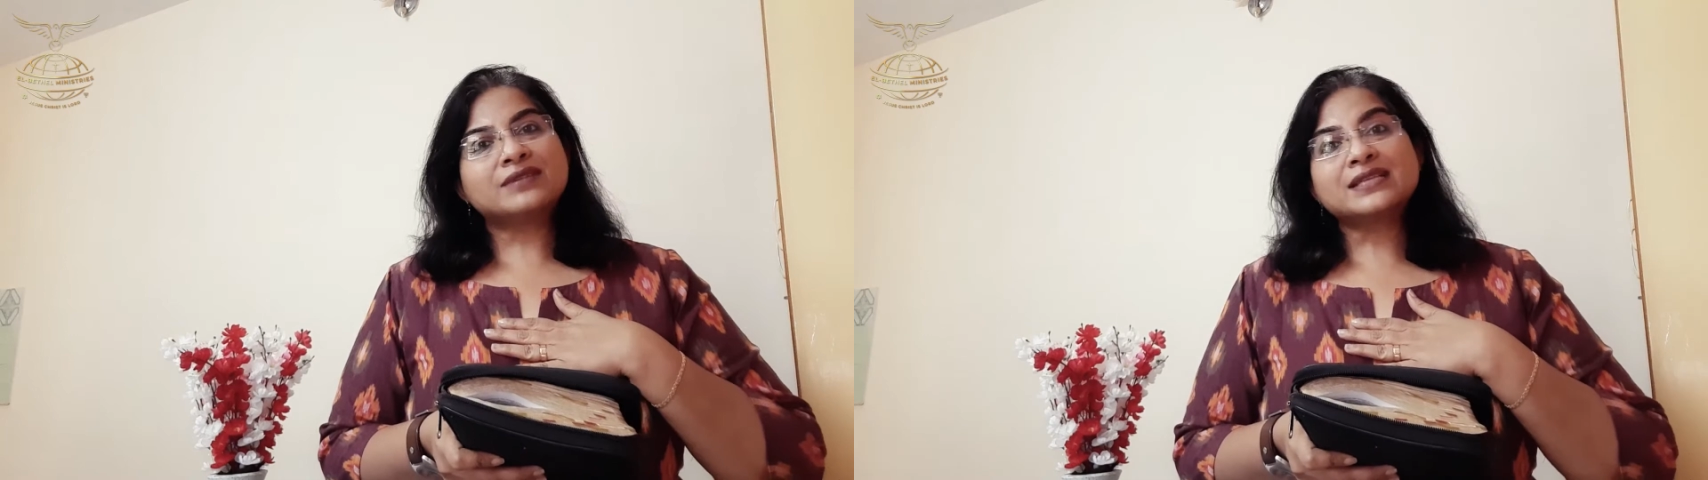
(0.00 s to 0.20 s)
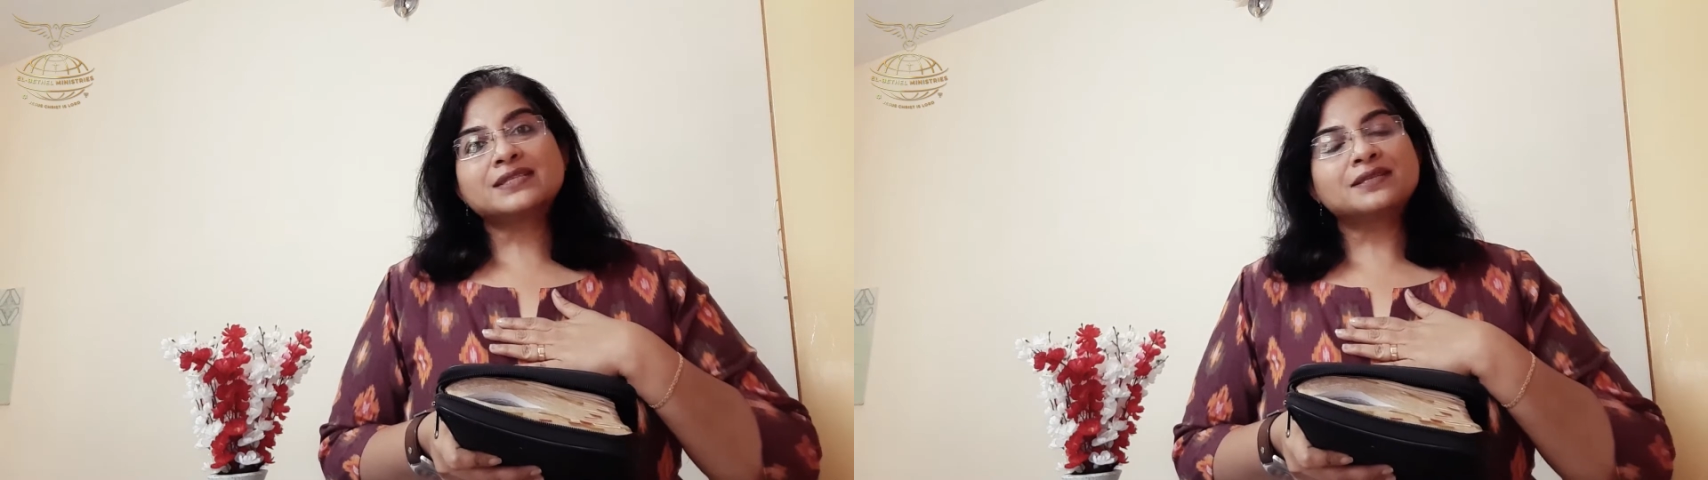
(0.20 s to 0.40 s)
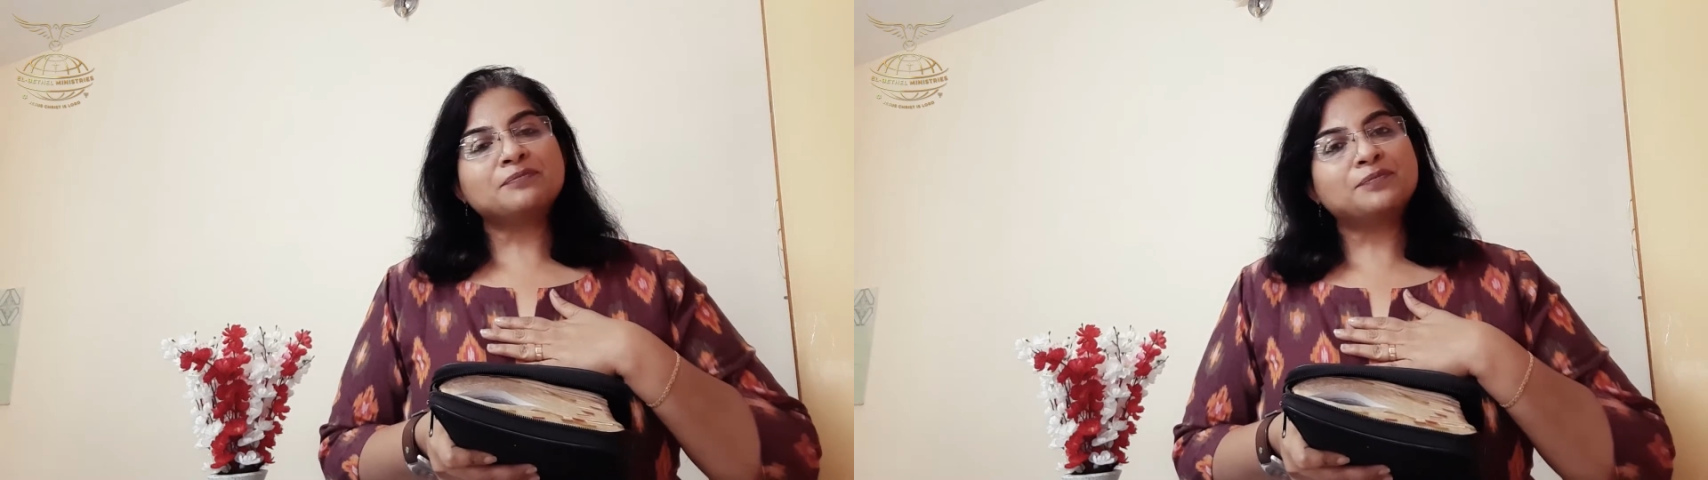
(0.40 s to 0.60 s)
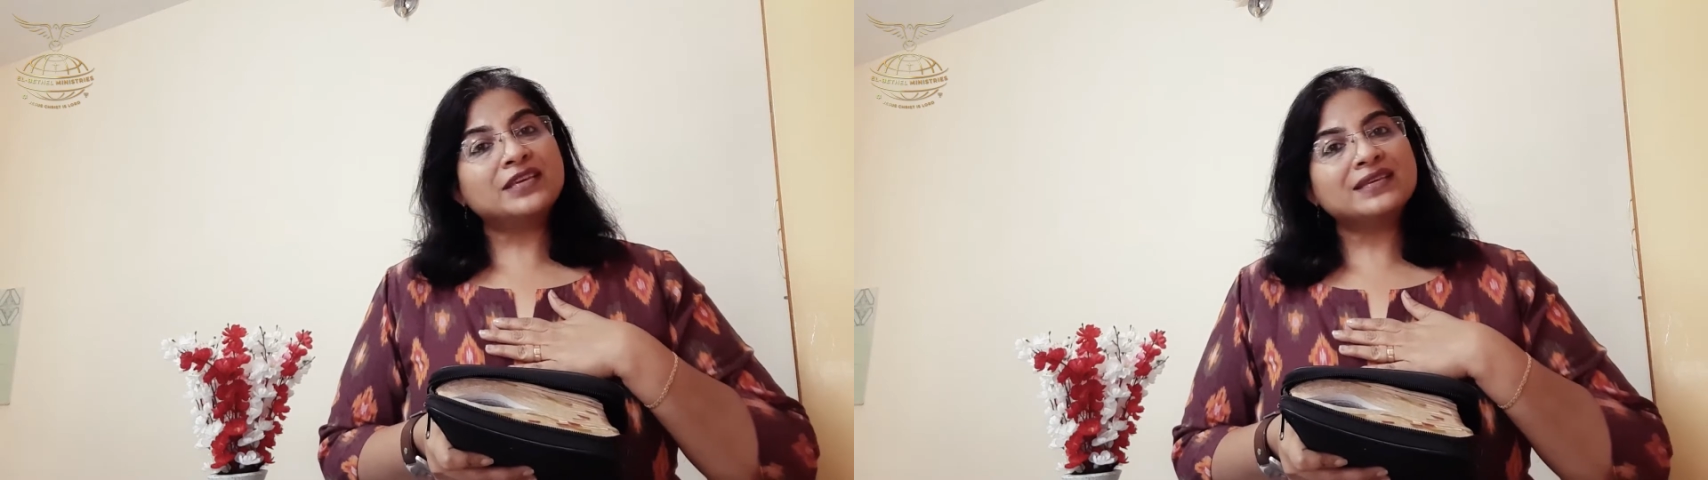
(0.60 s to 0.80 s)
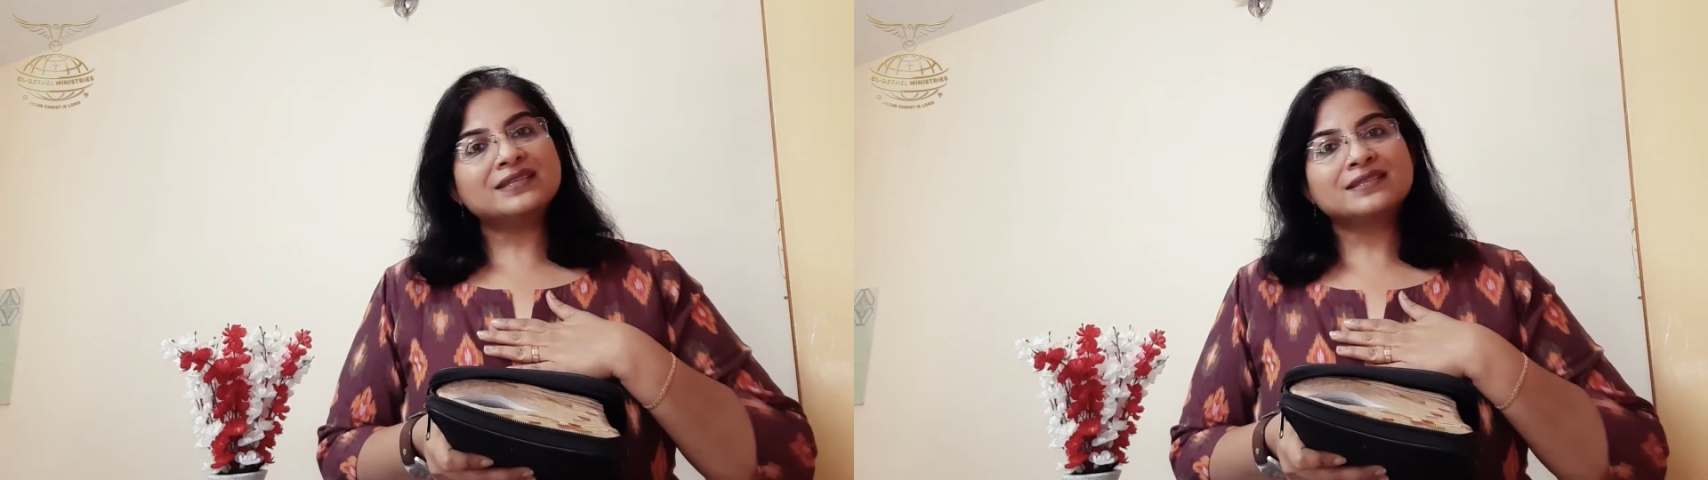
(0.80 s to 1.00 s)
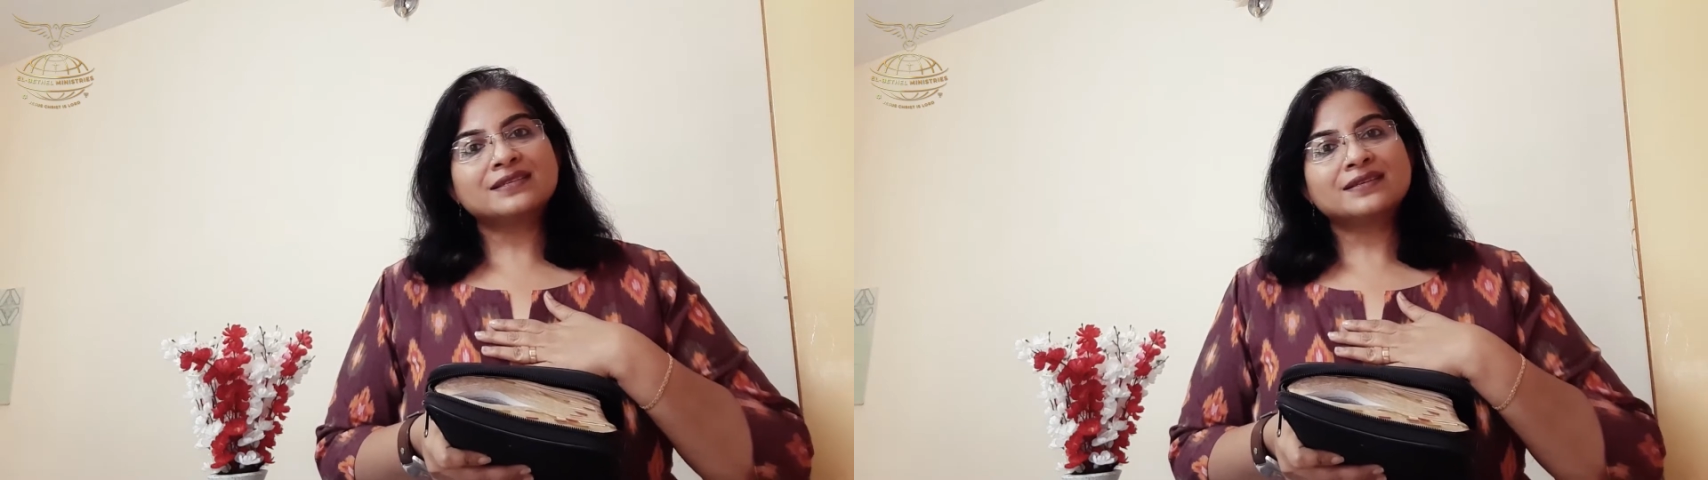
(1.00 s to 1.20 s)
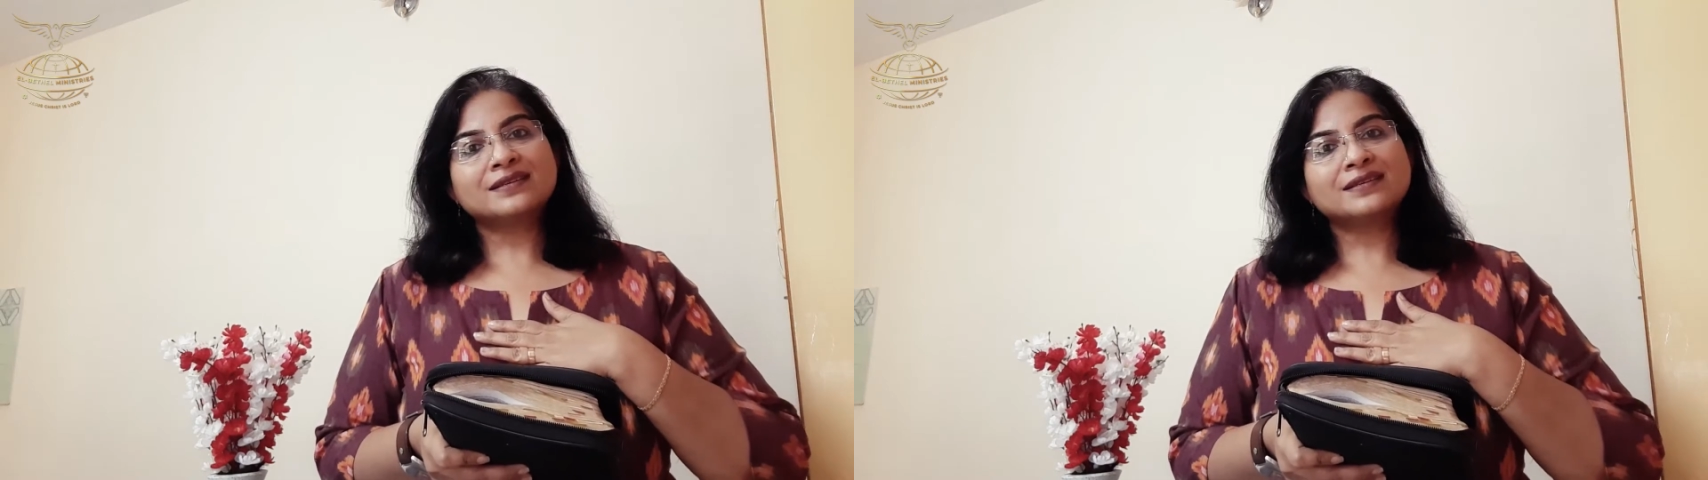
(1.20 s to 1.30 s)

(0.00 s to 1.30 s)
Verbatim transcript: rest and peace?